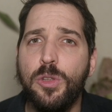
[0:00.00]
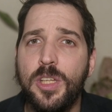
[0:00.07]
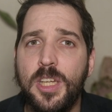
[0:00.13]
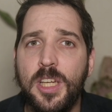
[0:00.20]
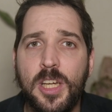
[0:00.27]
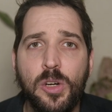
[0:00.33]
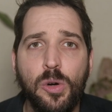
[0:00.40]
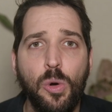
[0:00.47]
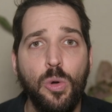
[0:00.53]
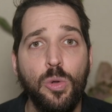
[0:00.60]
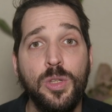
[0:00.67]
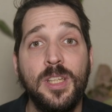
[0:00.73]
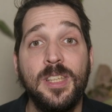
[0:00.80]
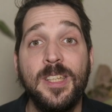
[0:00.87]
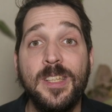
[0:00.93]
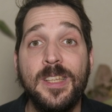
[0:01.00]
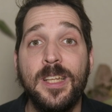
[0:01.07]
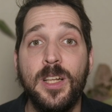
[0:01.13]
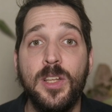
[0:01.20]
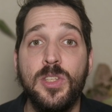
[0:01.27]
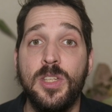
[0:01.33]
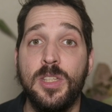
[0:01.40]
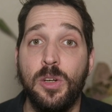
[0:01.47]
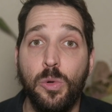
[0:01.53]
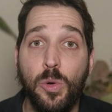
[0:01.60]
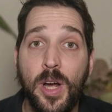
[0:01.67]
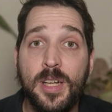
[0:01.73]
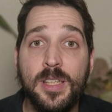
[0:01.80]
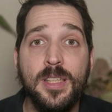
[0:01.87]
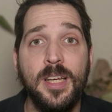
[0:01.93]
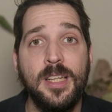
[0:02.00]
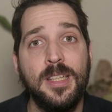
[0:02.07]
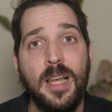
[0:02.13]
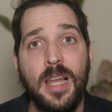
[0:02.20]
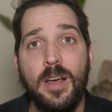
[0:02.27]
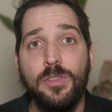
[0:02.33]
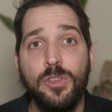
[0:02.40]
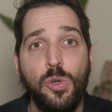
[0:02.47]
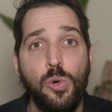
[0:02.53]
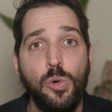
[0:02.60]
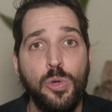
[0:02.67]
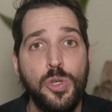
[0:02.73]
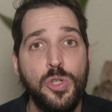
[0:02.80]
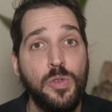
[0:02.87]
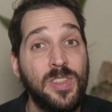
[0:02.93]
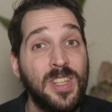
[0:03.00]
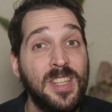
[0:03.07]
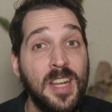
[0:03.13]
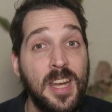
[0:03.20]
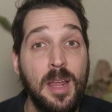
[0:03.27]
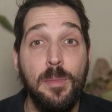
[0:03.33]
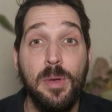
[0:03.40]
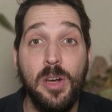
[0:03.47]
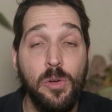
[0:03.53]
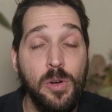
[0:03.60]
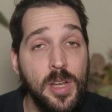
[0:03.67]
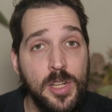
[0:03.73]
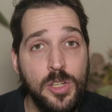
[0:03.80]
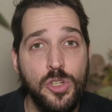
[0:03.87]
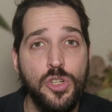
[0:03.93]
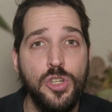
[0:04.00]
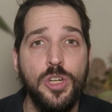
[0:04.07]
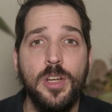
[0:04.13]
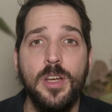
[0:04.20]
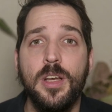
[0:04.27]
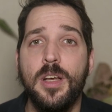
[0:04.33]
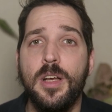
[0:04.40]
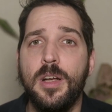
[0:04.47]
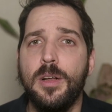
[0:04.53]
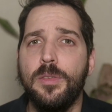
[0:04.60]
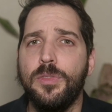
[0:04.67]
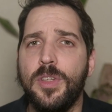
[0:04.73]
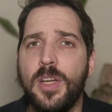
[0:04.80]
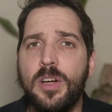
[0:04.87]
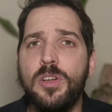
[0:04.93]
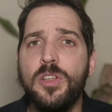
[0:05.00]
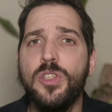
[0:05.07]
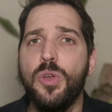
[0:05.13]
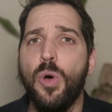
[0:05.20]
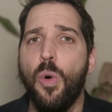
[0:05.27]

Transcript: hear all the details in the right and the left corners of the dynamic range. There is